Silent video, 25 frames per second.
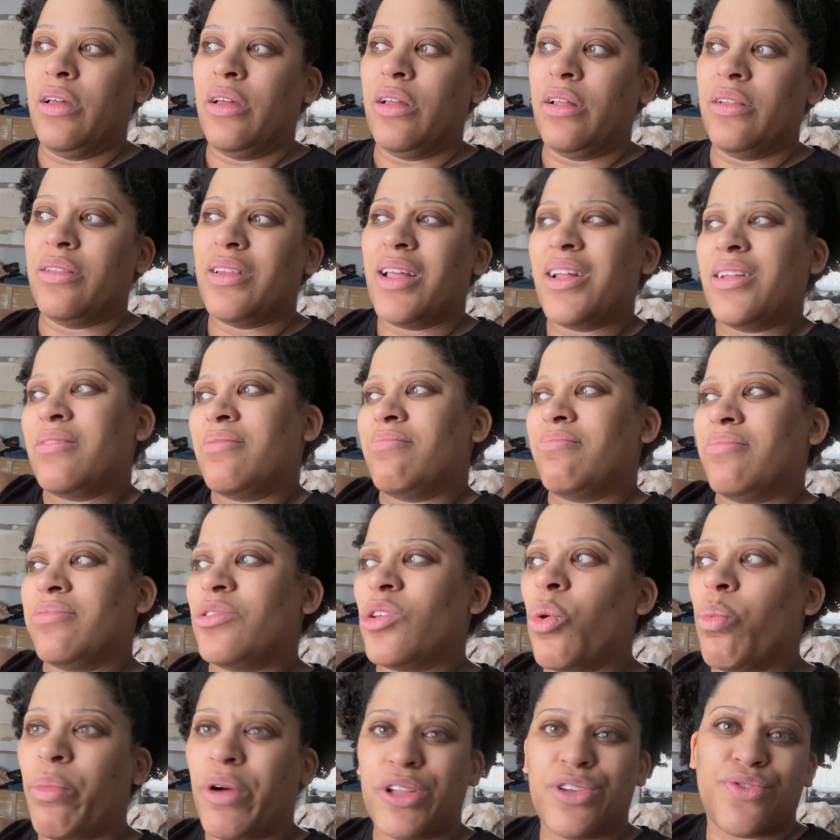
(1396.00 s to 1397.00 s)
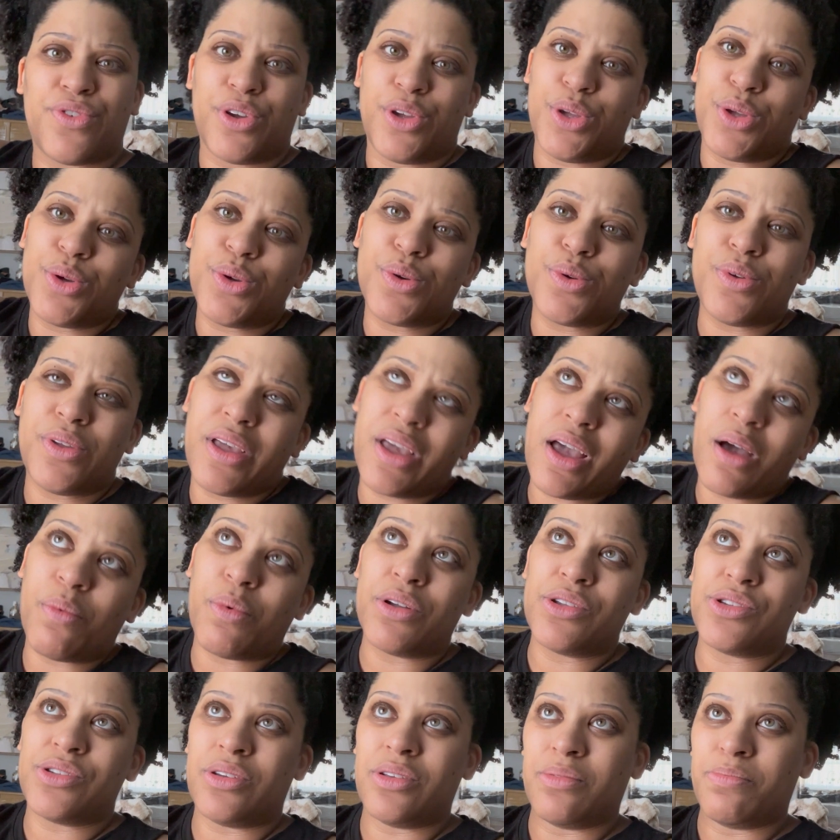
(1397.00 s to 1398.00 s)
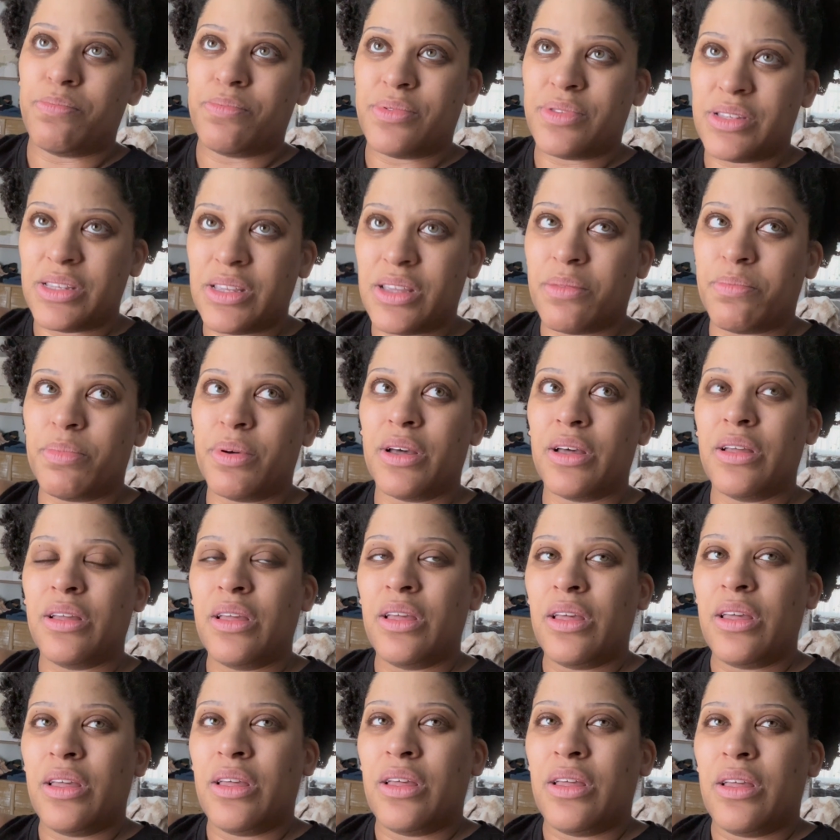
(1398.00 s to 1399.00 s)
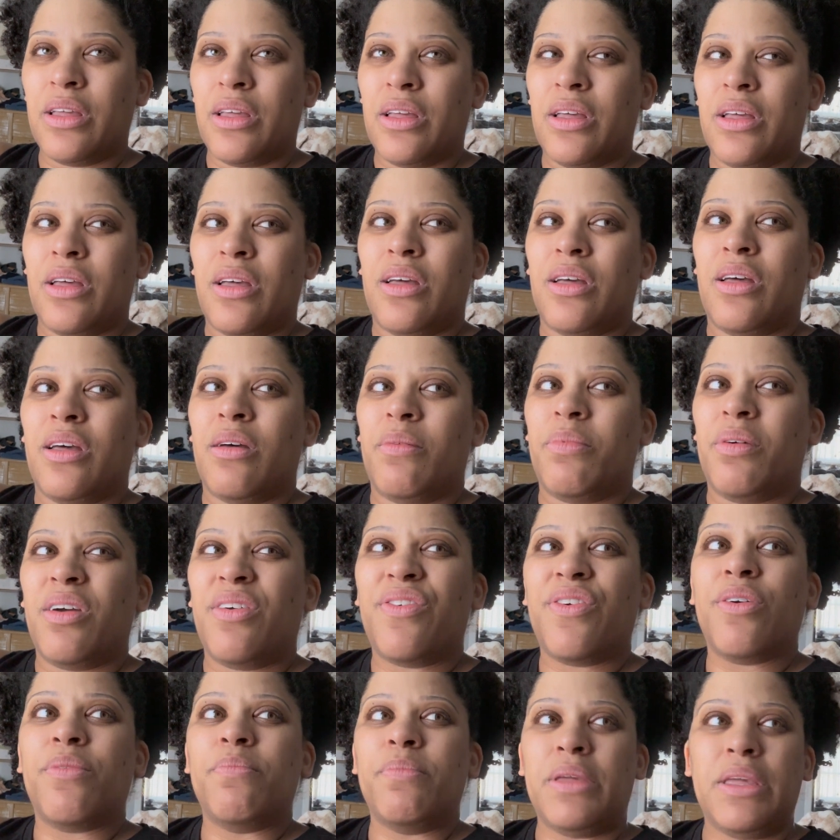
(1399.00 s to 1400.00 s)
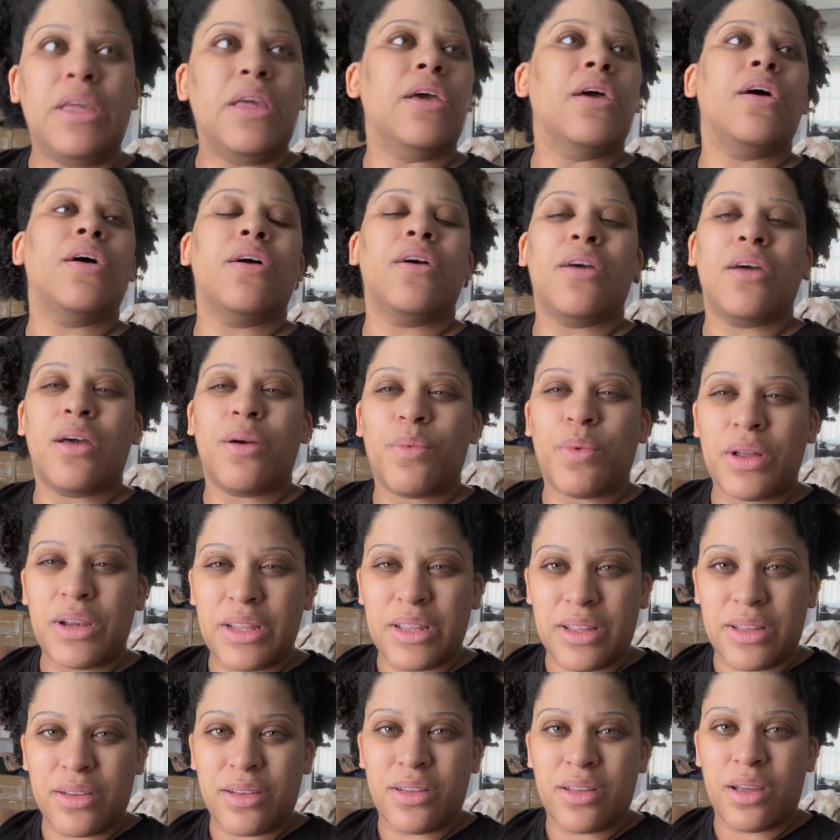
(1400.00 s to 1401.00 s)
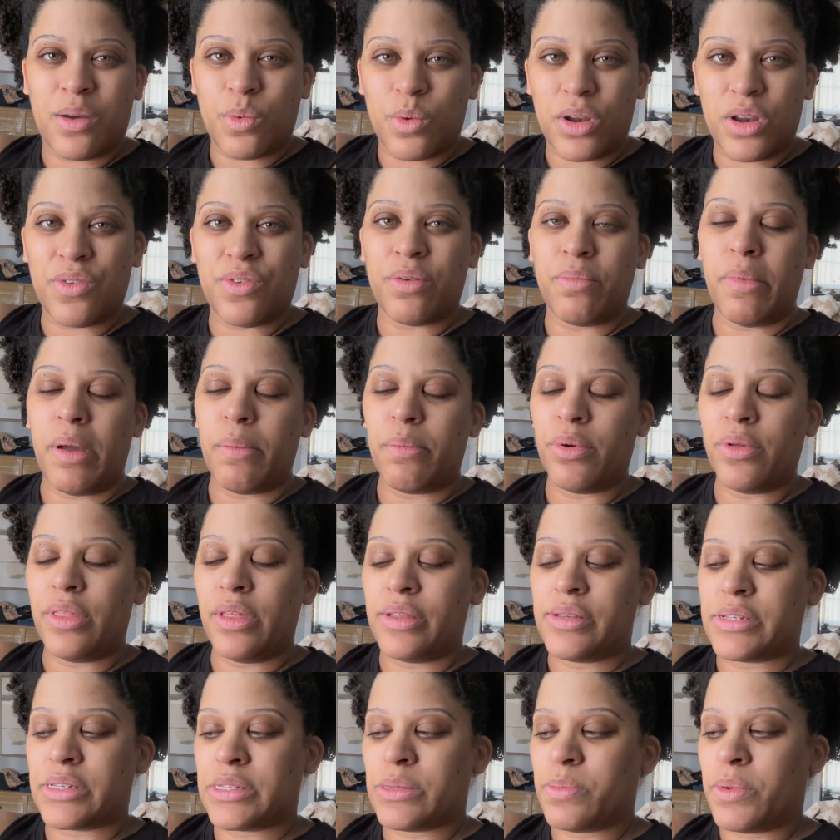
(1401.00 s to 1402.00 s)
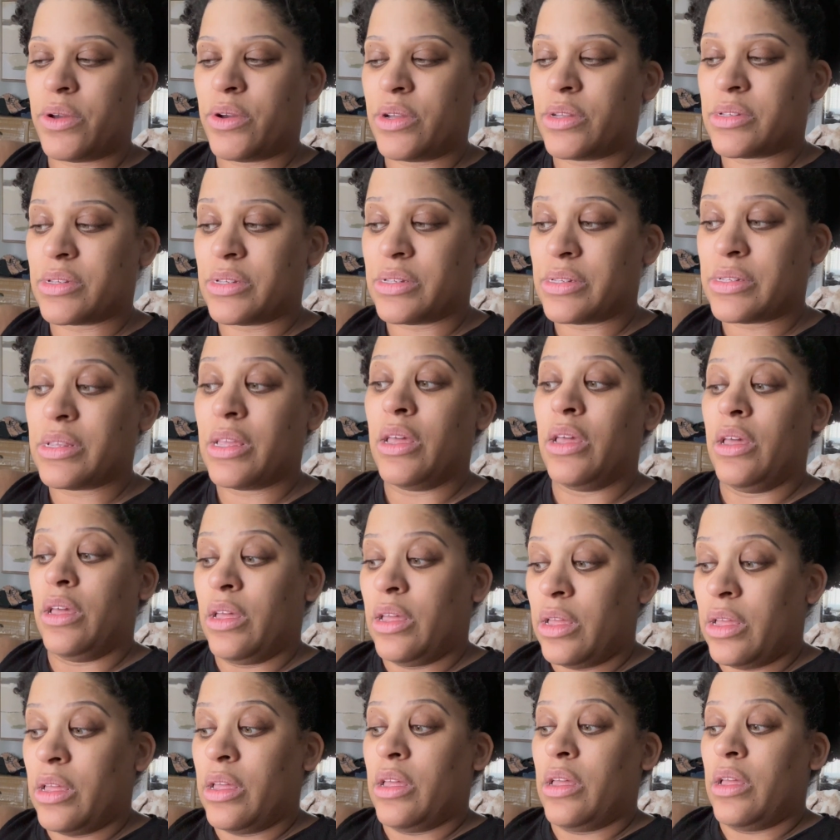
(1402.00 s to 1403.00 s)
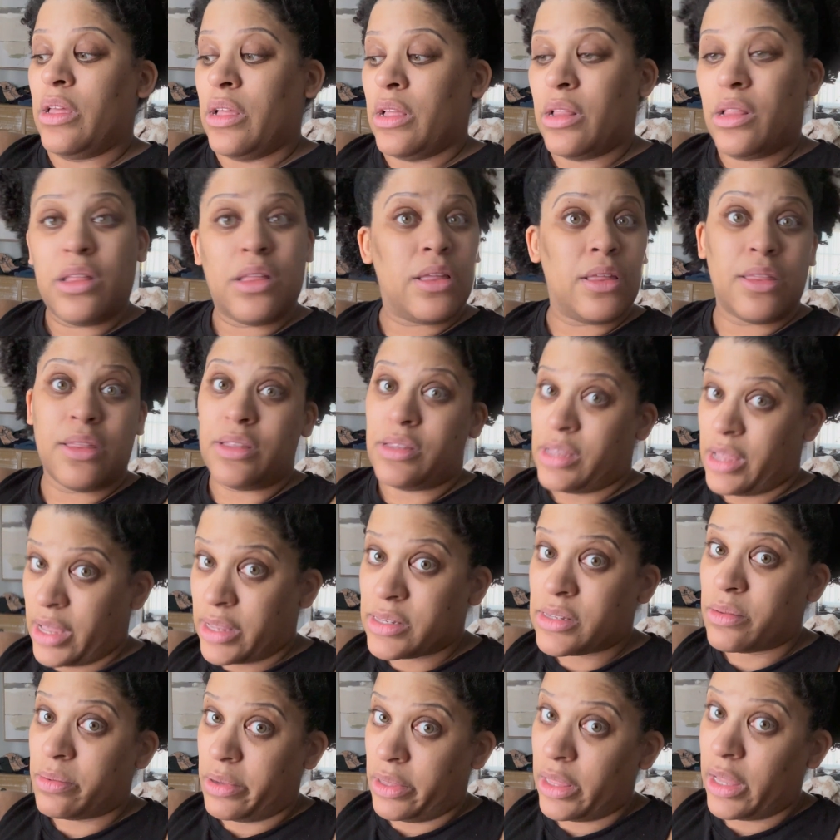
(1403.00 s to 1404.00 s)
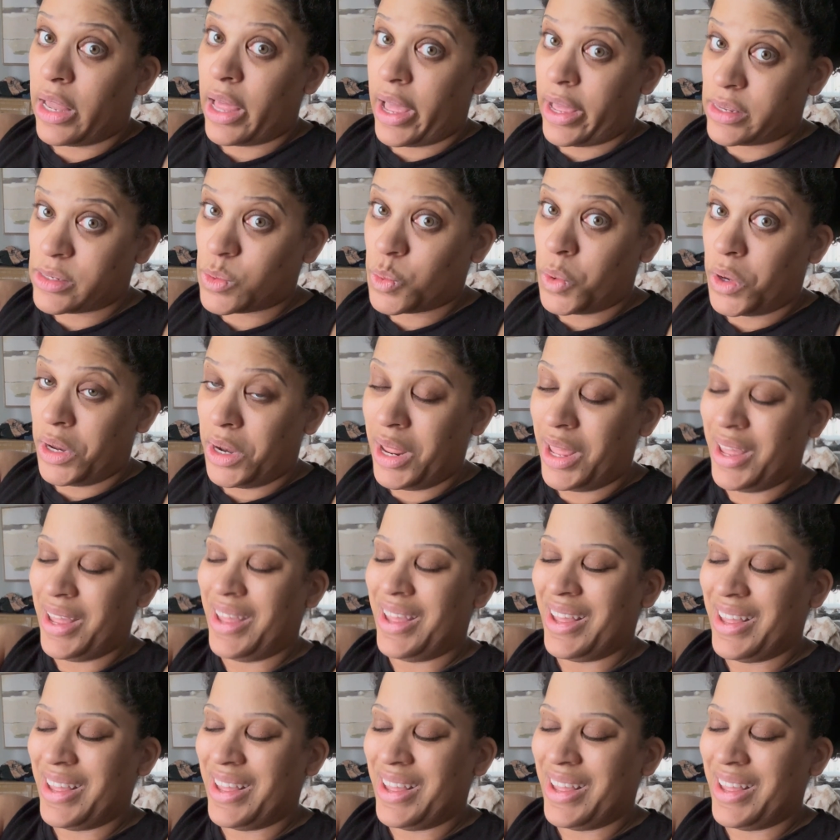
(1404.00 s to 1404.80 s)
Not so much for you. Yeah, I want you to see it, but for me, I wanna remember this experience, because this has to be the last one.